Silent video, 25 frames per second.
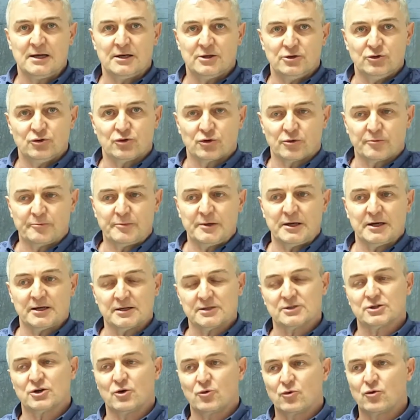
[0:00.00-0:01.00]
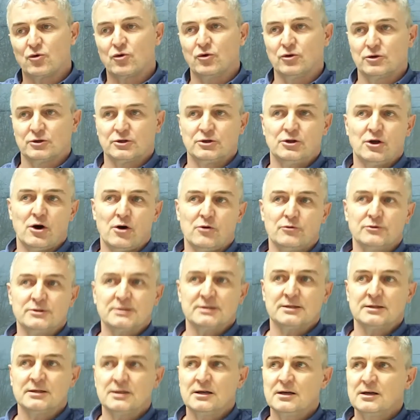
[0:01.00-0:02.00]
European so-called
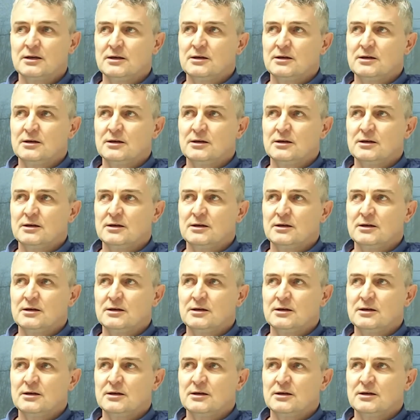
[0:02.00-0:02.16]
nodes.